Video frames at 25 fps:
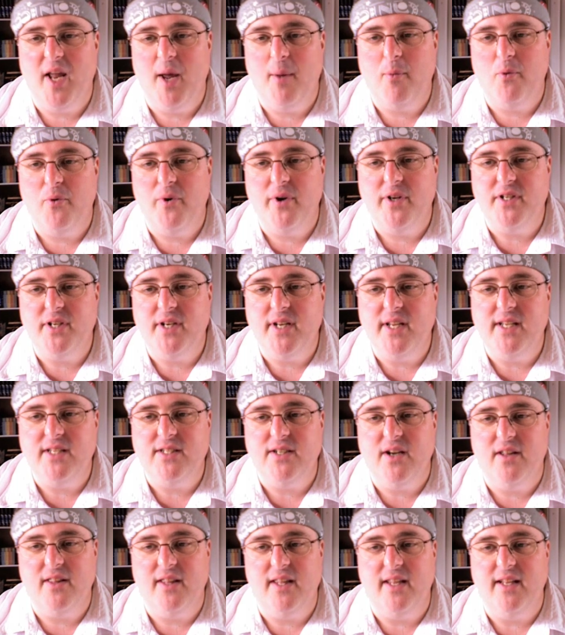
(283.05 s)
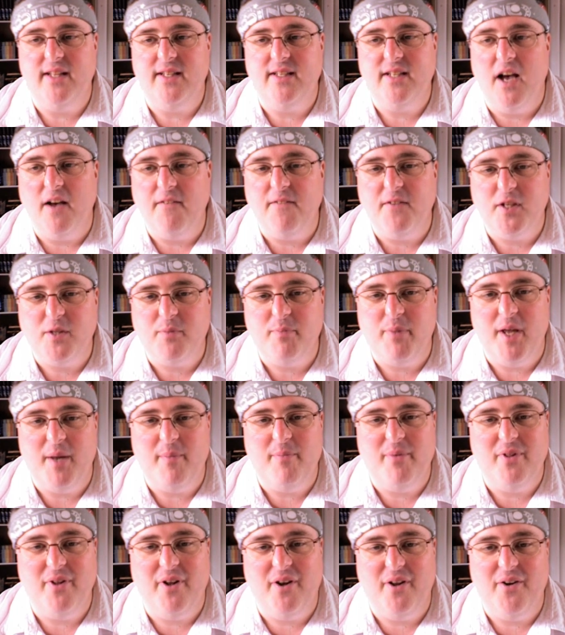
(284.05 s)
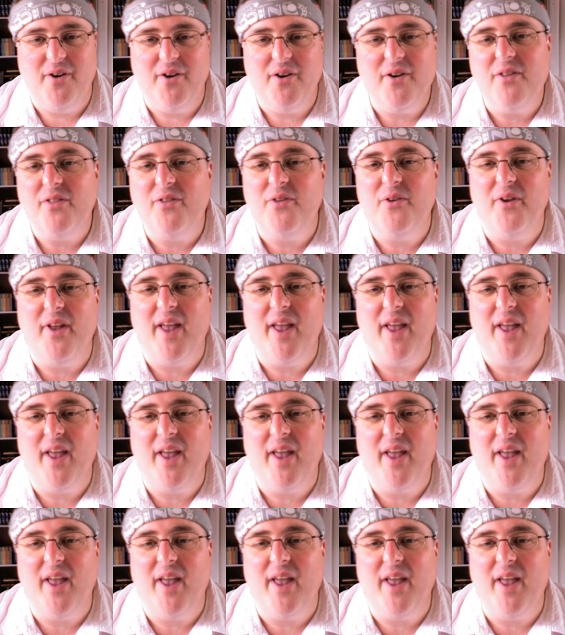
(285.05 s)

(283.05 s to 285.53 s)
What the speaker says: Aborigines are the toughest people on Earth.